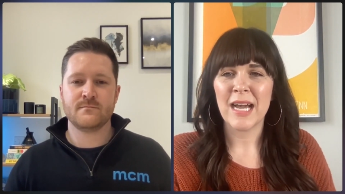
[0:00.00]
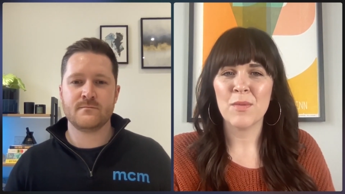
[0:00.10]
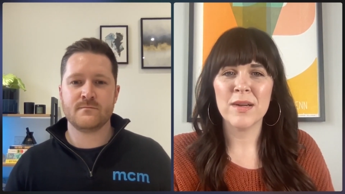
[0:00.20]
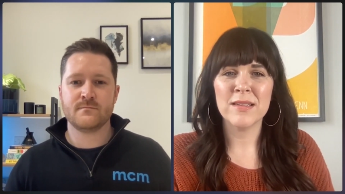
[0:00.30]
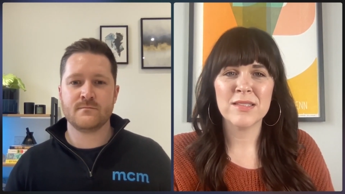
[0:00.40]

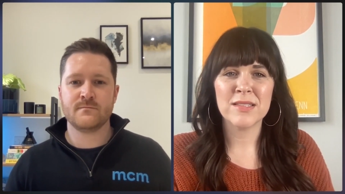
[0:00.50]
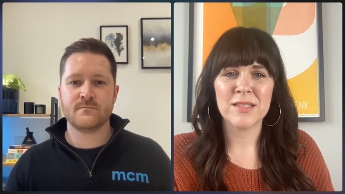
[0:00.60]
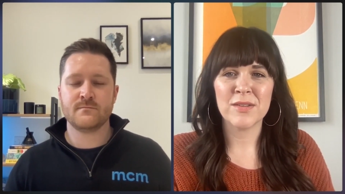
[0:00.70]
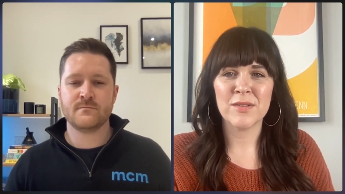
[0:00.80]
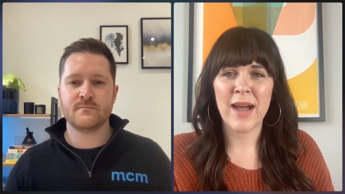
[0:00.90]
Speaker 1: I want
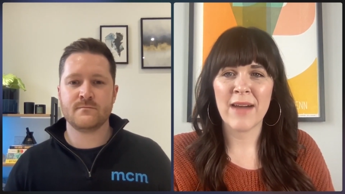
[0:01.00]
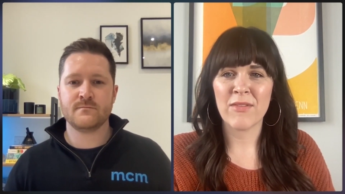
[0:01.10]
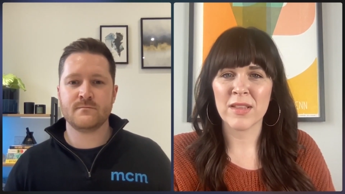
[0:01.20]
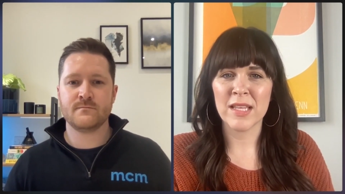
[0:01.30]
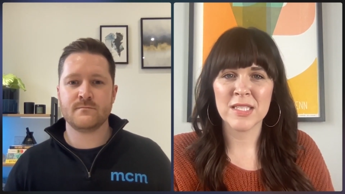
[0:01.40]
to
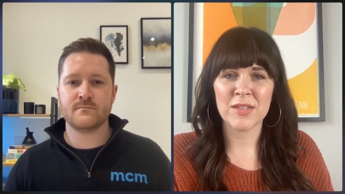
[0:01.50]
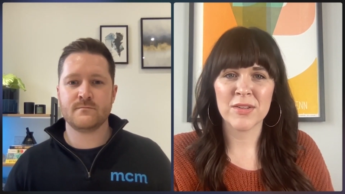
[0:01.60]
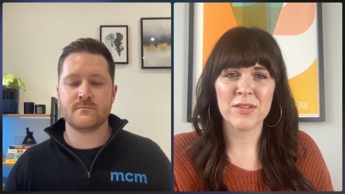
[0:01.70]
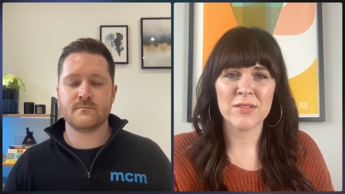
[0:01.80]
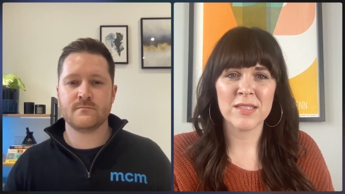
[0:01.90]
have our
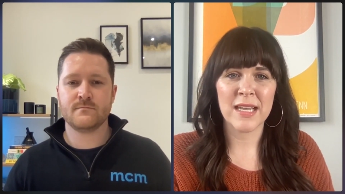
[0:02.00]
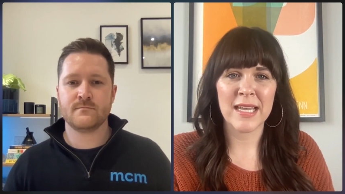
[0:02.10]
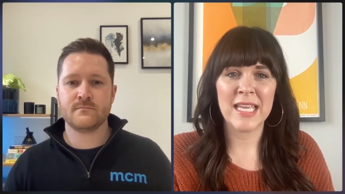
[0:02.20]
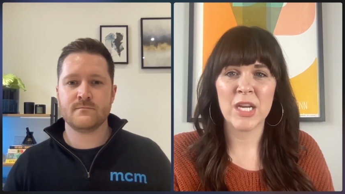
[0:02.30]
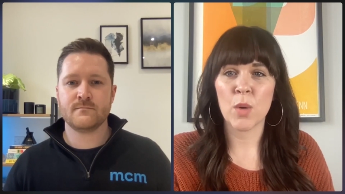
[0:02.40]
listeners
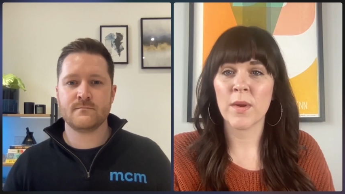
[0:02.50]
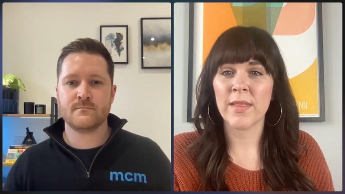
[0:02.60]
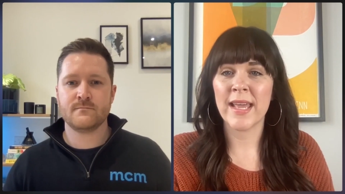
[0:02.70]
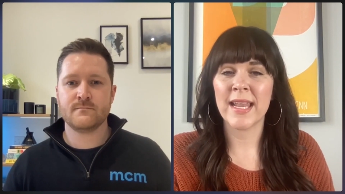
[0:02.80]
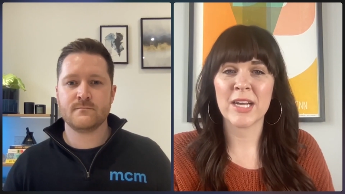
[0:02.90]
uh, hear
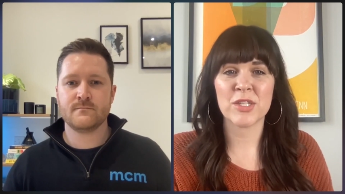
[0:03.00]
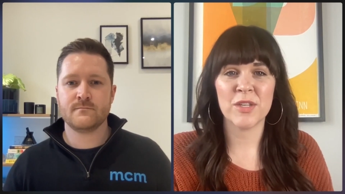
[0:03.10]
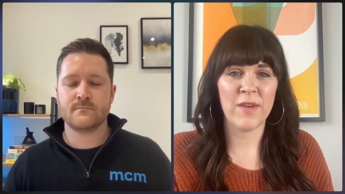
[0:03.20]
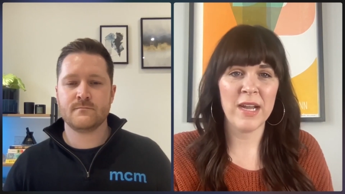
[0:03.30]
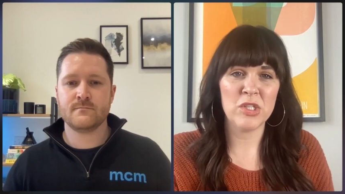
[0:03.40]
where they can
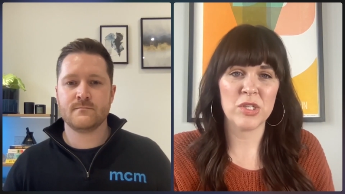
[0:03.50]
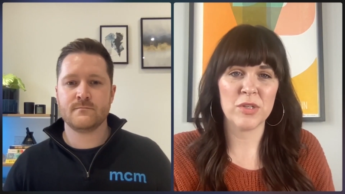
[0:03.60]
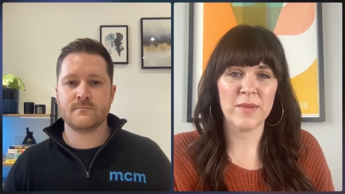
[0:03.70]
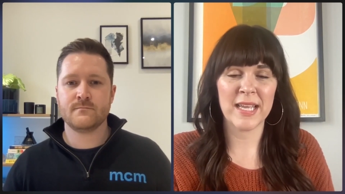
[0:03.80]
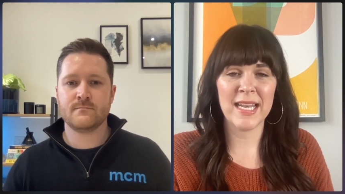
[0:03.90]
actually find
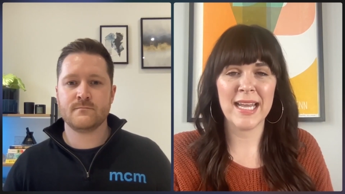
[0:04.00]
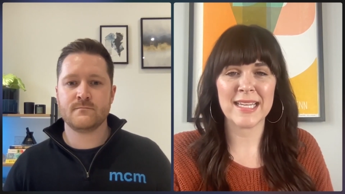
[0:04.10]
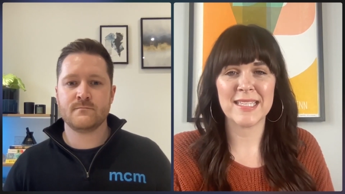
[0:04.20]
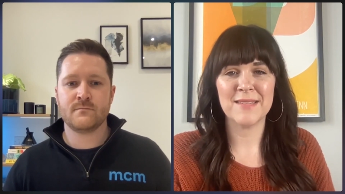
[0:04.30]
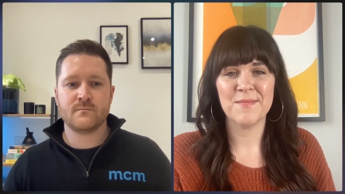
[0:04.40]
you and
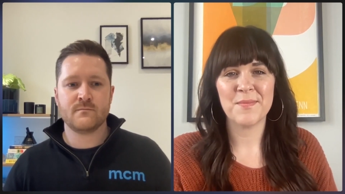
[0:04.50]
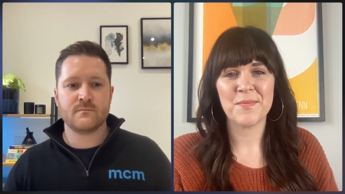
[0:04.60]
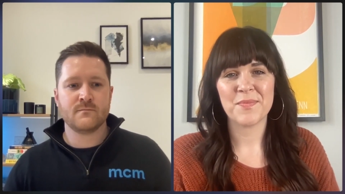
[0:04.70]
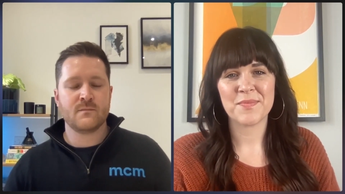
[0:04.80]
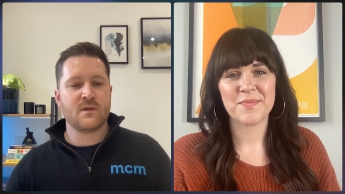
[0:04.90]
connect.
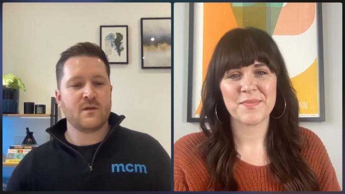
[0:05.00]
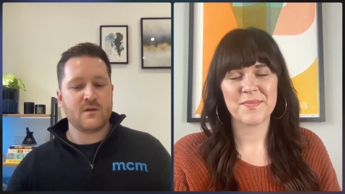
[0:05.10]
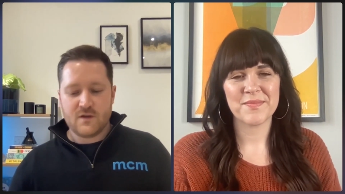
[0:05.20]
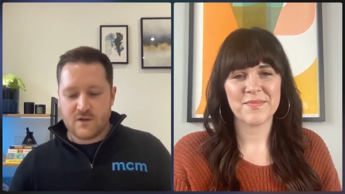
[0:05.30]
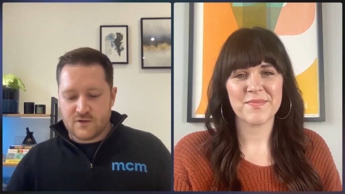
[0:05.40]

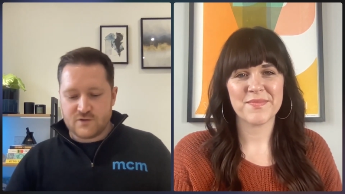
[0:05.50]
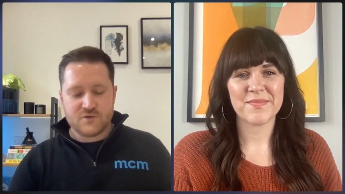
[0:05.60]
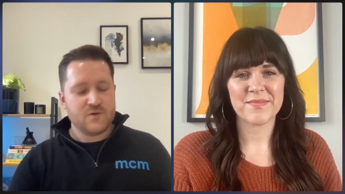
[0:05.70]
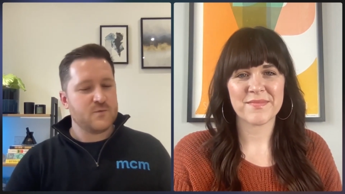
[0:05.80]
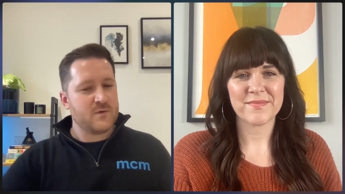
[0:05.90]

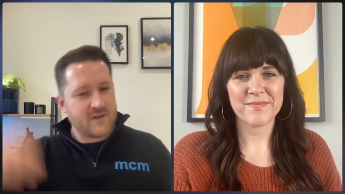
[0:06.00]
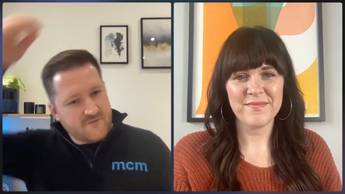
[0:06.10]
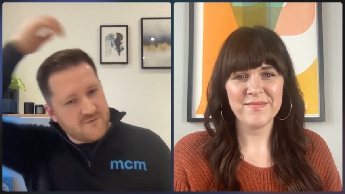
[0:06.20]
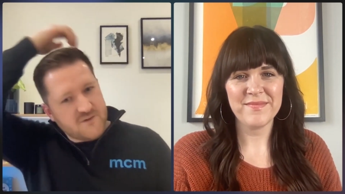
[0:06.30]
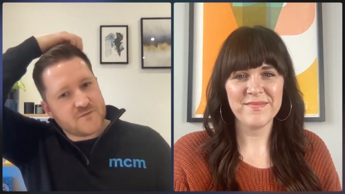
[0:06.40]
Speaker 2: Sure. Well,
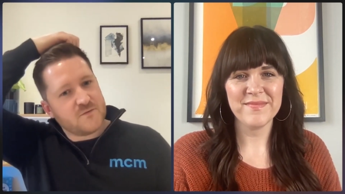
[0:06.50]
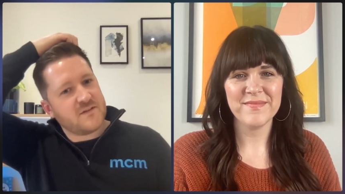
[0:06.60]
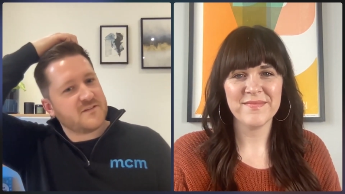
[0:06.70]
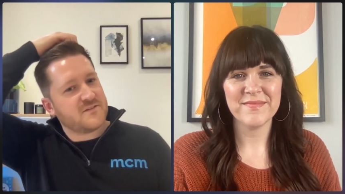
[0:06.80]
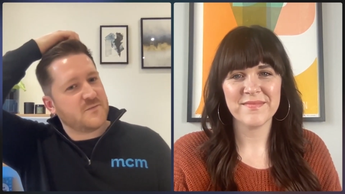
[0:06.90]
yeah. First of
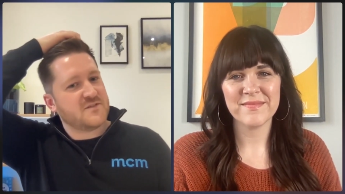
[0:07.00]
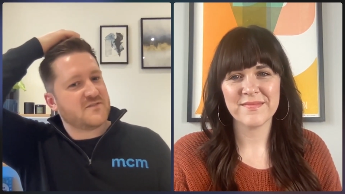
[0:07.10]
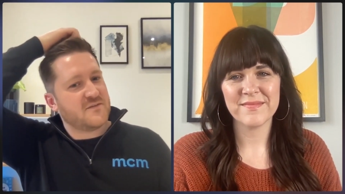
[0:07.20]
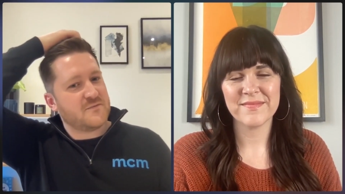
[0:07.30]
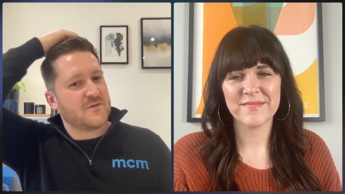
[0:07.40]
all, thanks so
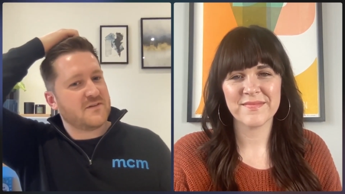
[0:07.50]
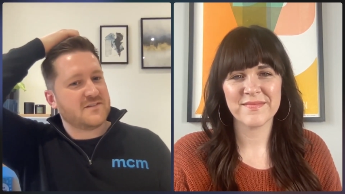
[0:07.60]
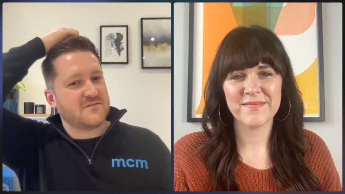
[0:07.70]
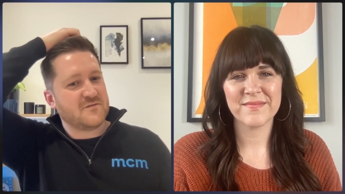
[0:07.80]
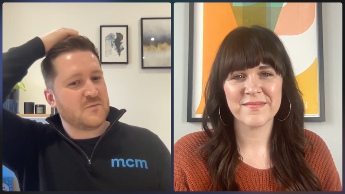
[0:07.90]
much for having me
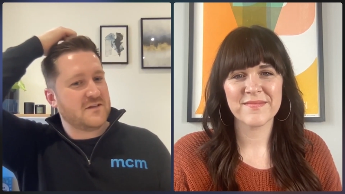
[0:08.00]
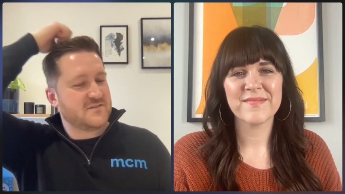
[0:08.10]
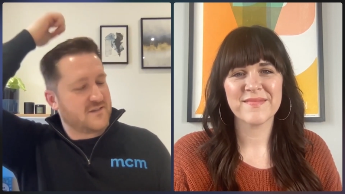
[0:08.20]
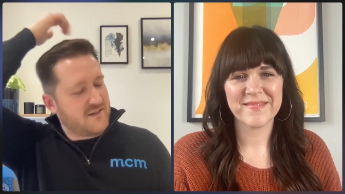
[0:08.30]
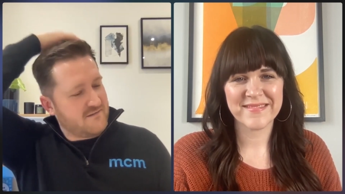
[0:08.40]
on. It's a real
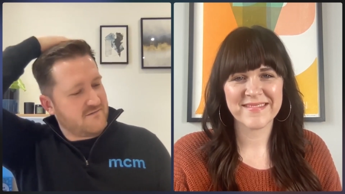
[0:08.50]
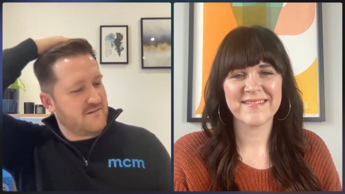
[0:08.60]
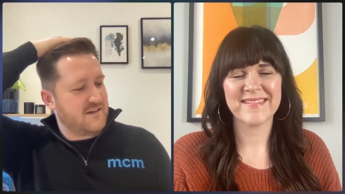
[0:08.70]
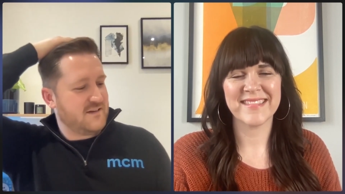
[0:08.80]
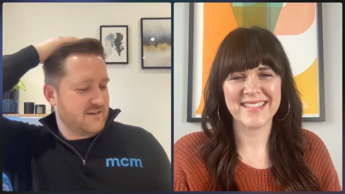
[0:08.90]
pleasure. Yeah,
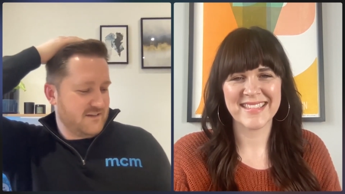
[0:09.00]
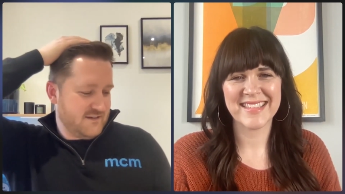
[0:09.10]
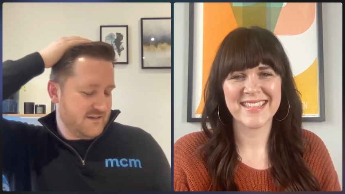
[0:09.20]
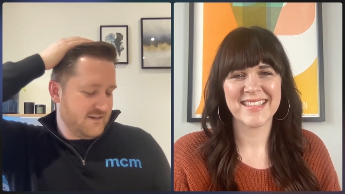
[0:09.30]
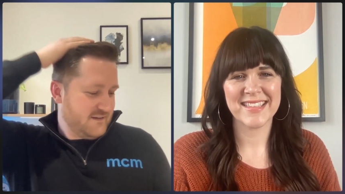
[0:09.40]
really,
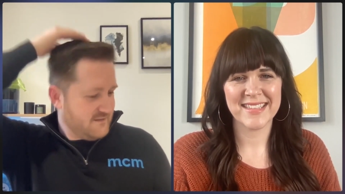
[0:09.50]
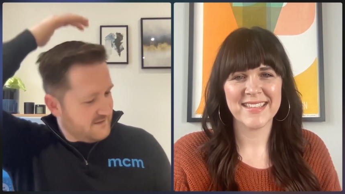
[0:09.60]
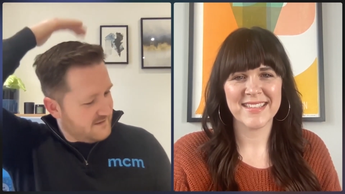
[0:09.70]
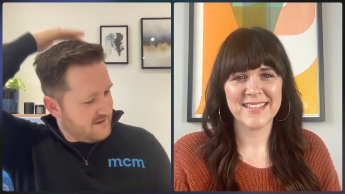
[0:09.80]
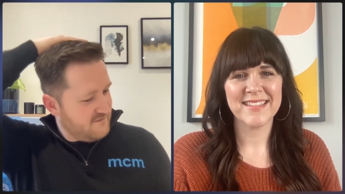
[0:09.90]

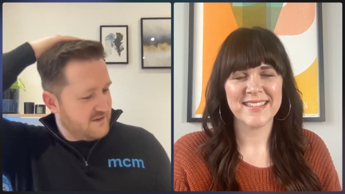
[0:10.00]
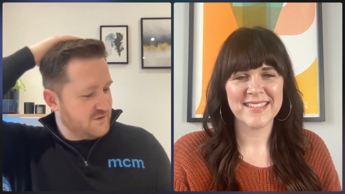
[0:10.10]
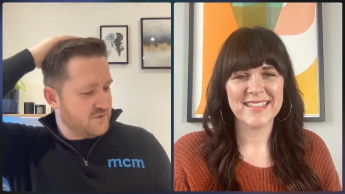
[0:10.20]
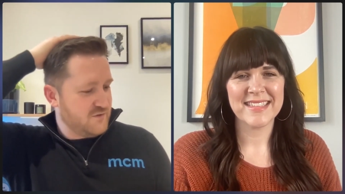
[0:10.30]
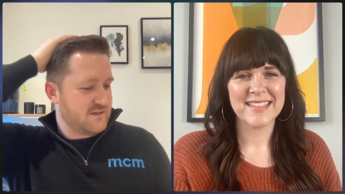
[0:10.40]
yeah,
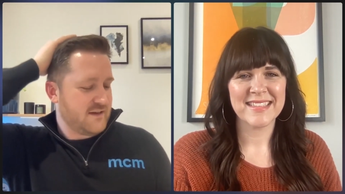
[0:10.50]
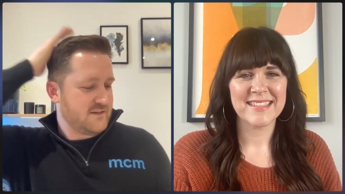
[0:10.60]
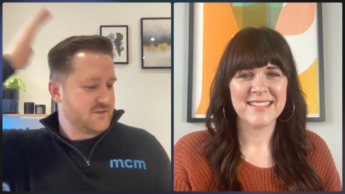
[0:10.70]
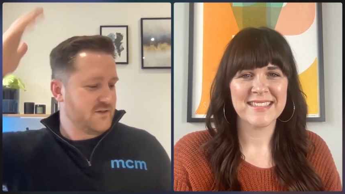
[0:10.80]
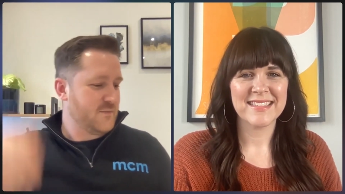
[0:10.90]
really enjoyed
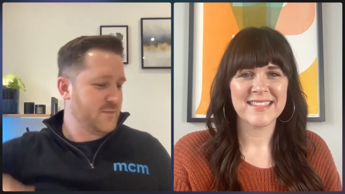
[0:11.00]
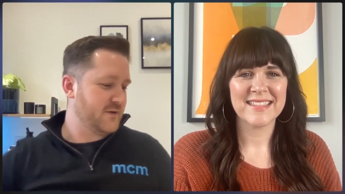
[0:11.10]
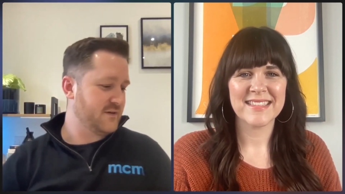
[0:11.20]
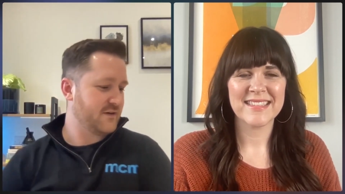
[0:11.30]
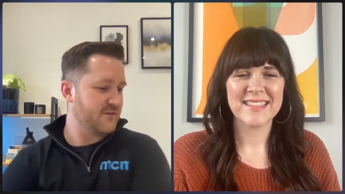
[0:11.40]
catching
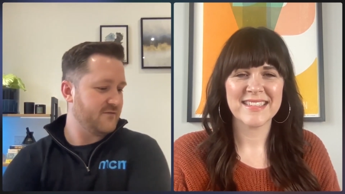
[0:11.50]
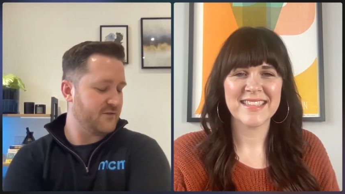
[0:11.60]
up and going